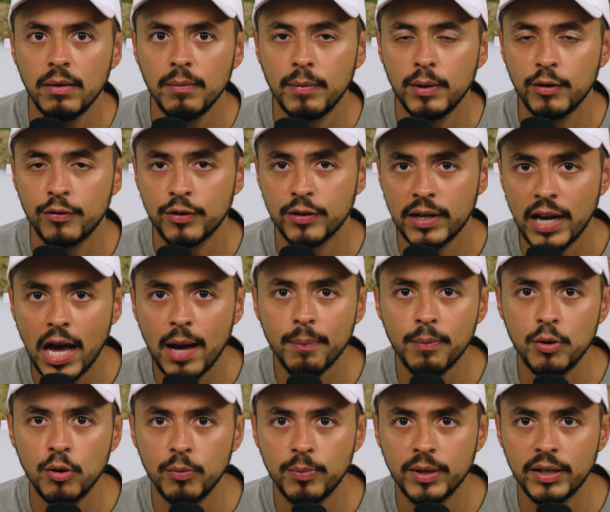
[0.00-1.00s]
But if you're not
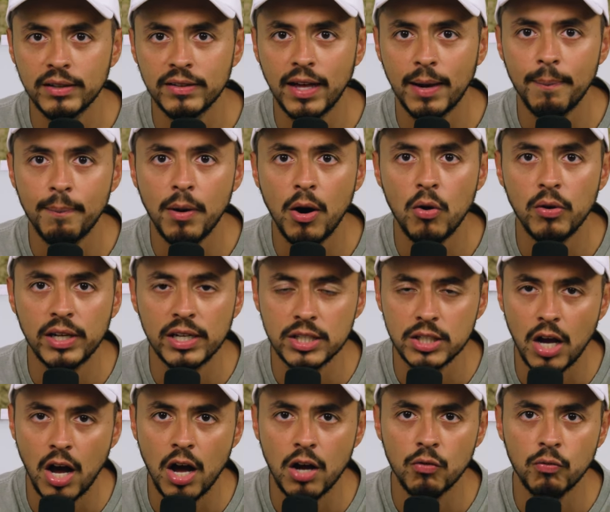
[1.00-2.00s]
pooping, that bow gets
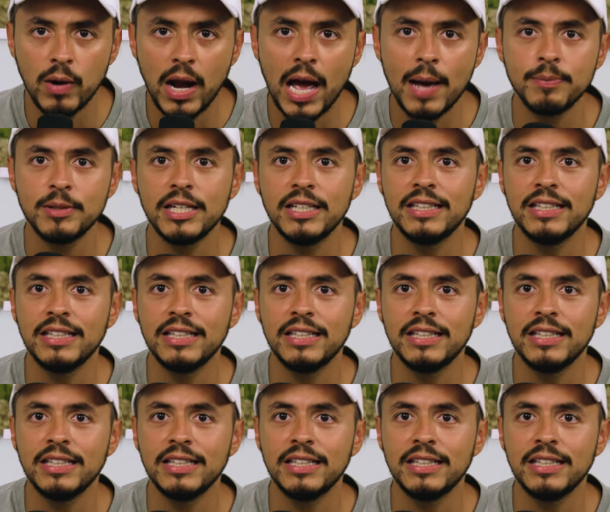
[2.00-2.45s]
unwrapped